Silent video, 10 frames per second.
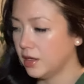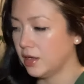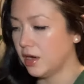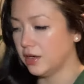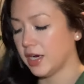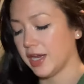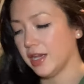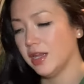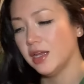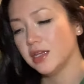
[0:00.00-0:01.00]
All right,
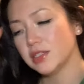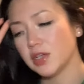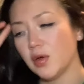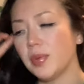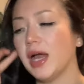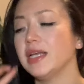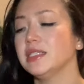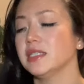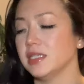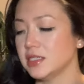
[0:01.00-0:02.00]
so
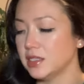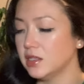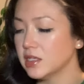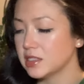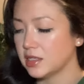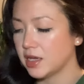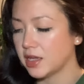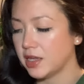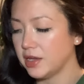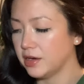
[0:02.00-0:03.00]
Pisces, it looks like
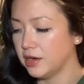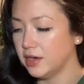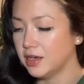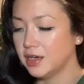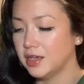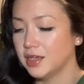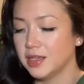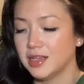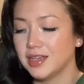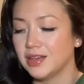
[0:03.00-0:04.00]
here,
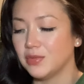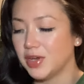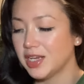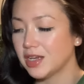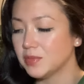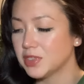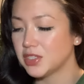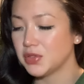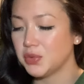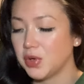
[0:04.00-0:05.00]
when it comes
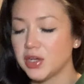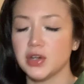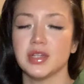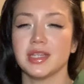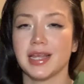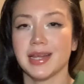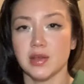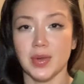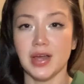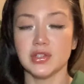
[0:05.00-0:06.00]
to what you're thinking
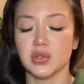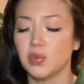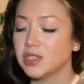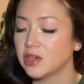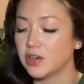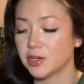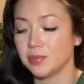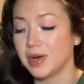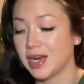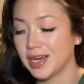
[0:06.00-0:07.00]
about, so what's on your
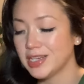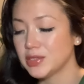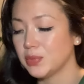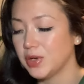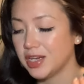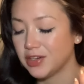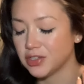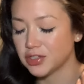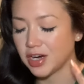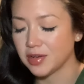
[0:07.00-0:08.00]
mind, what you're
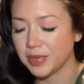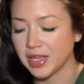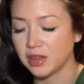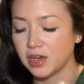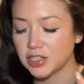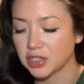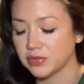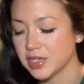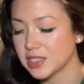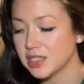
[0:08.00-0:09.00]
trying to make logic
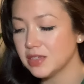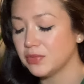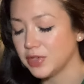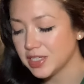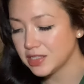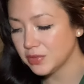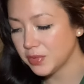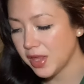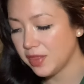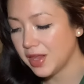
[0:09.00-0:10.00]
reason
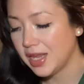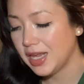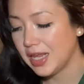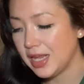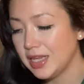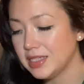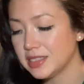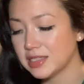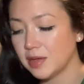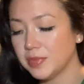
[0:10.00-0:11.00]
with, is
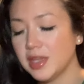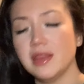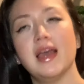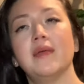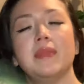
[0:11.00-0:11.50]
something that